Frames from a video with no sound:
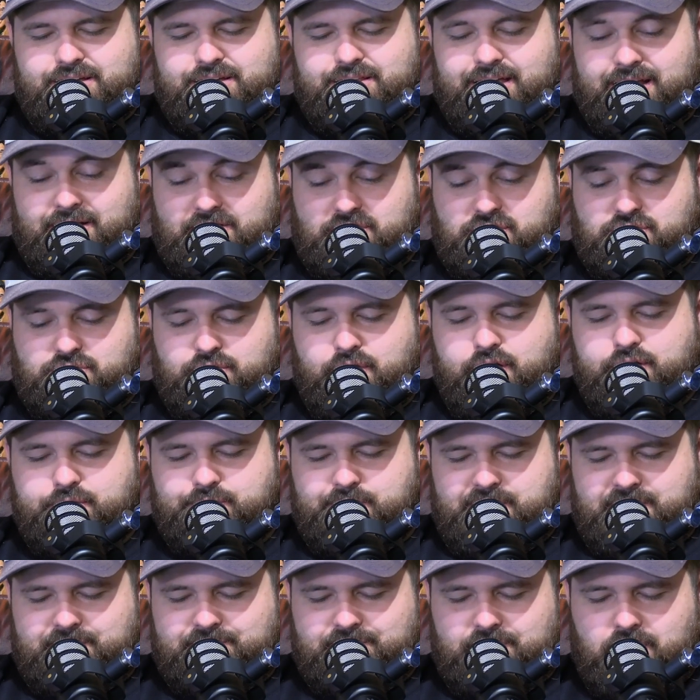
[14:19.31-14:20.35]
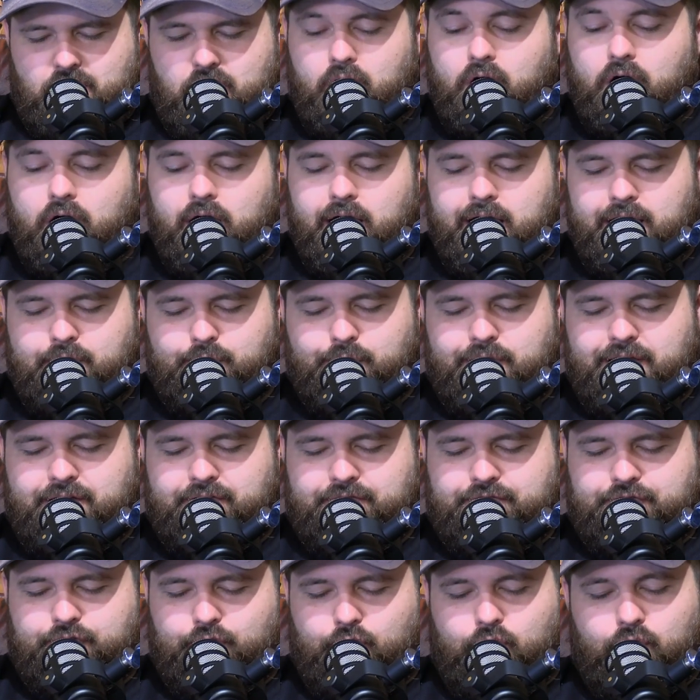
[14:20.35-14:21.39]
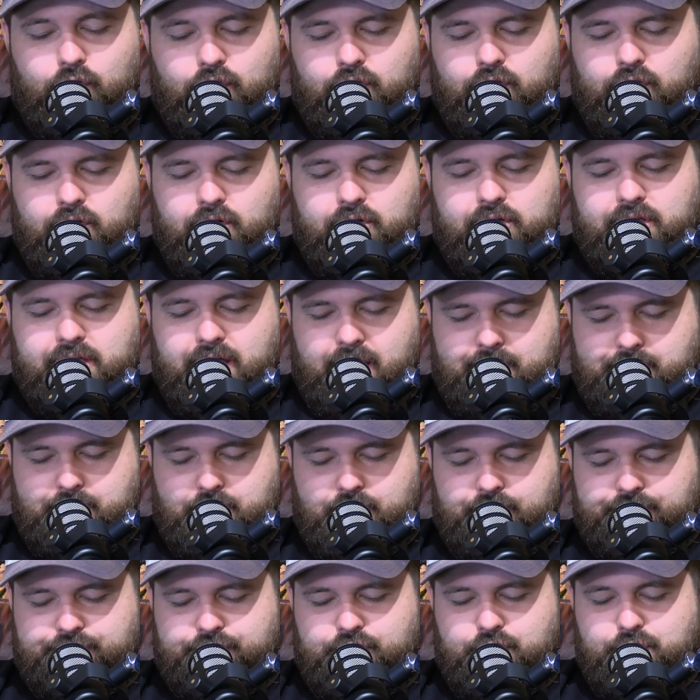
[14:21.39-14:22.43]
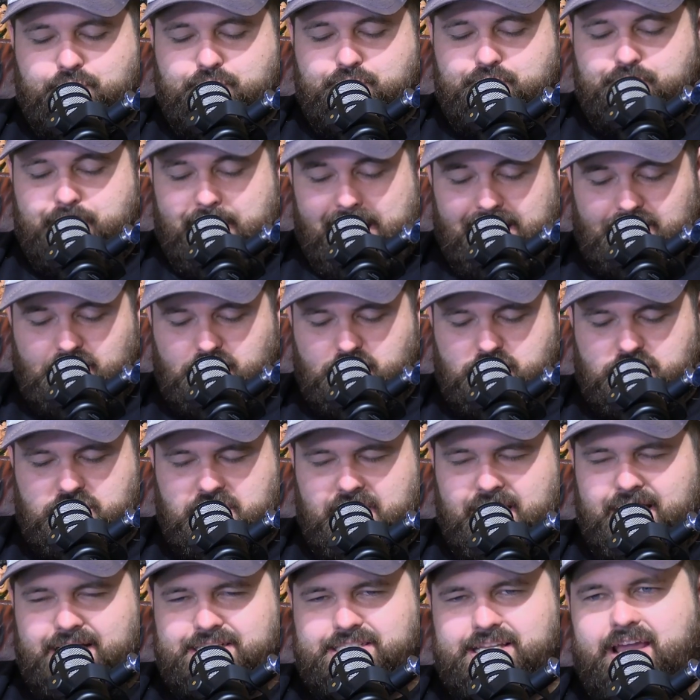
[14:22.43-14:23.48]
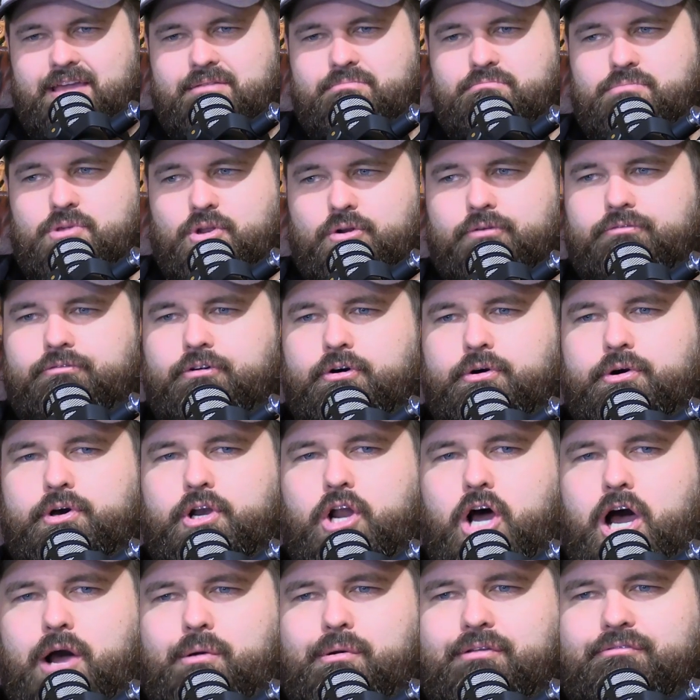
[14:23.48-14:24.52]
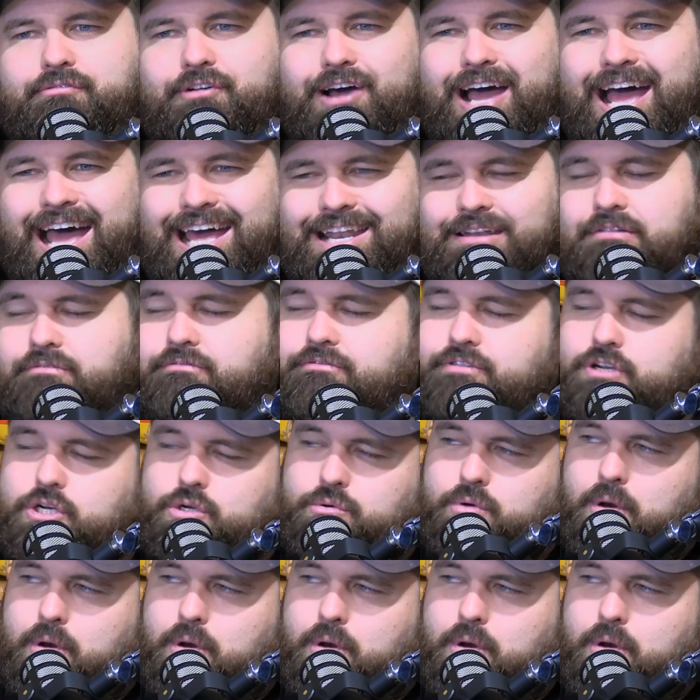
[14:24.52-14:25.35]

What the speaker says: That has thrown me. I went for, coming off the bench as a middle forward, I went for Aden Fanua